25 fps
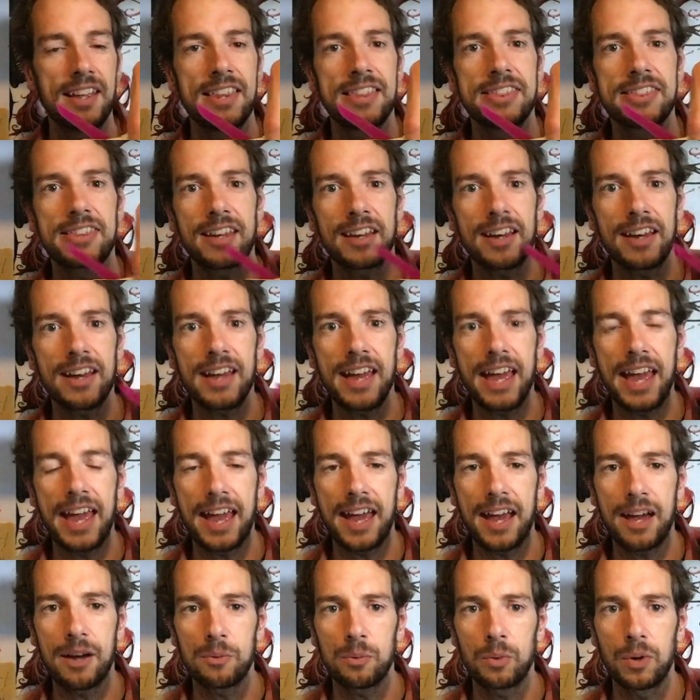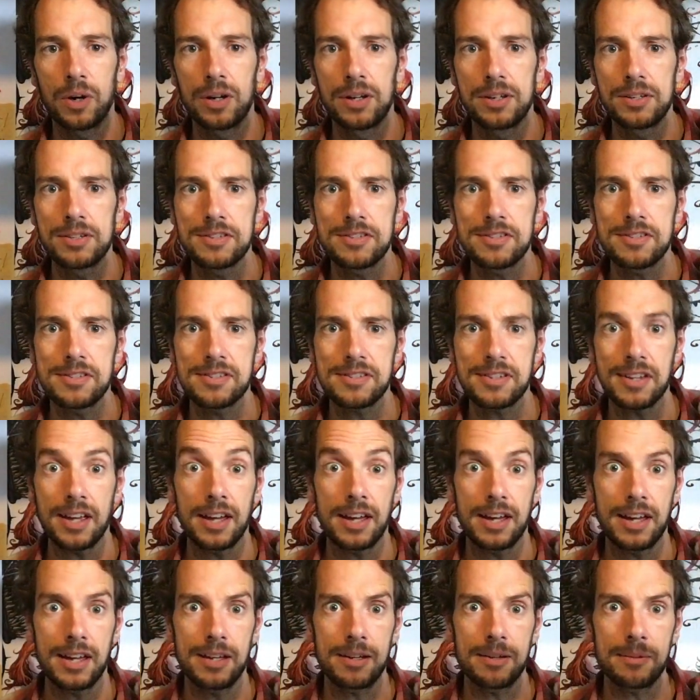that her hair was
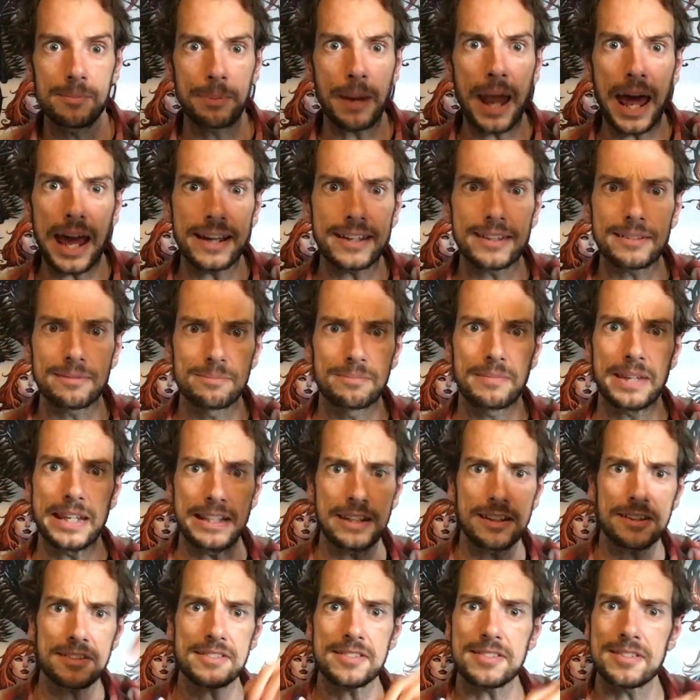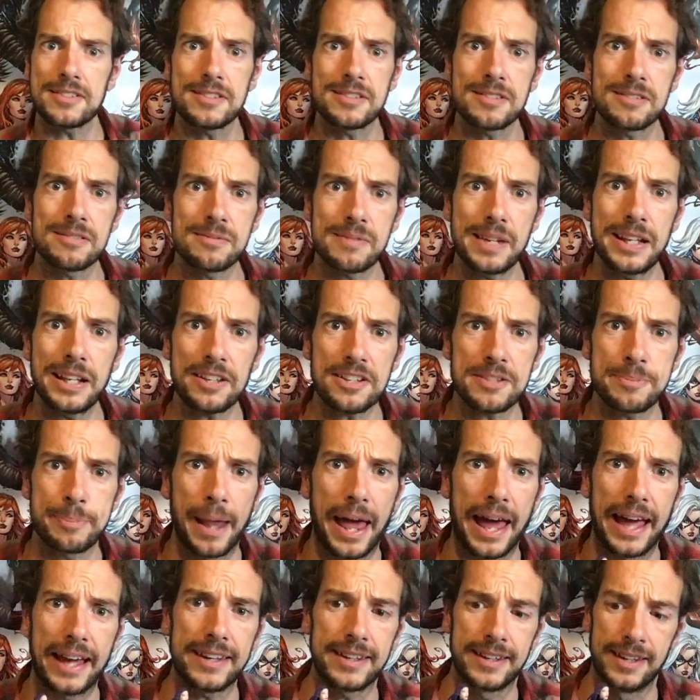uh, black. It looks it looks
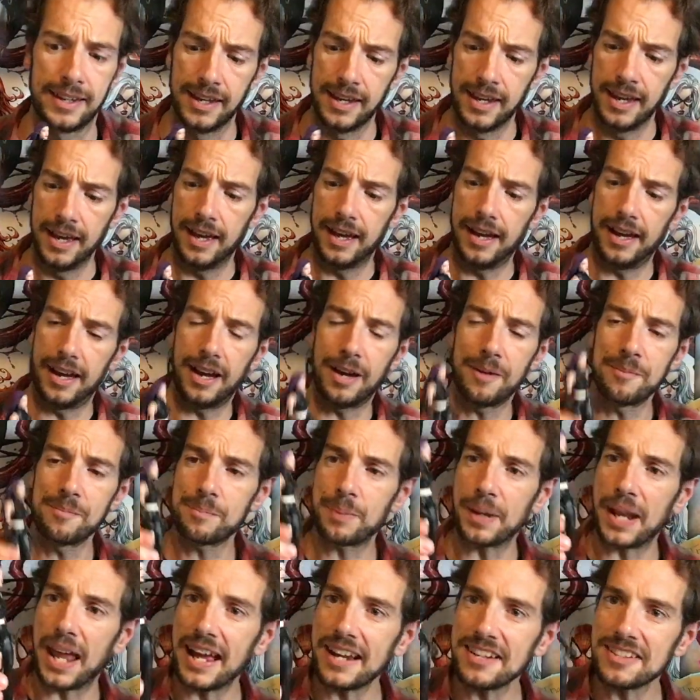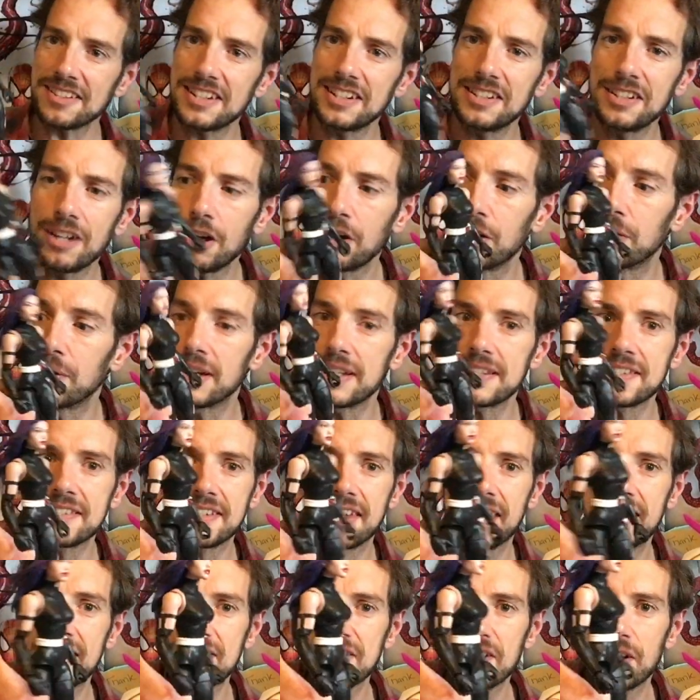black. Um, but actually, no, it's
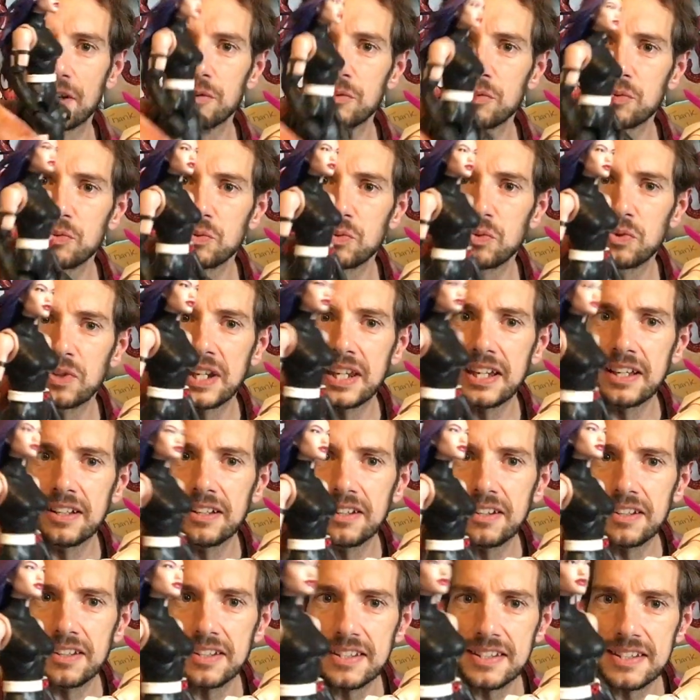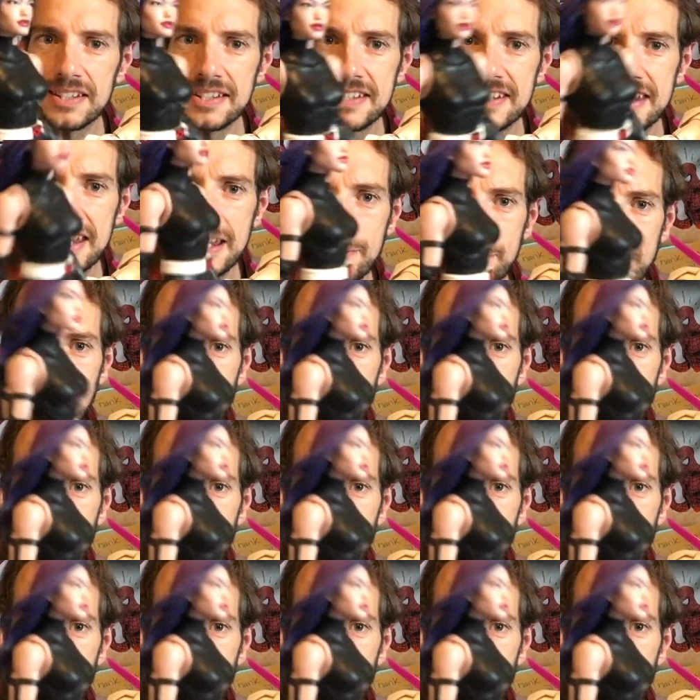it's a real deep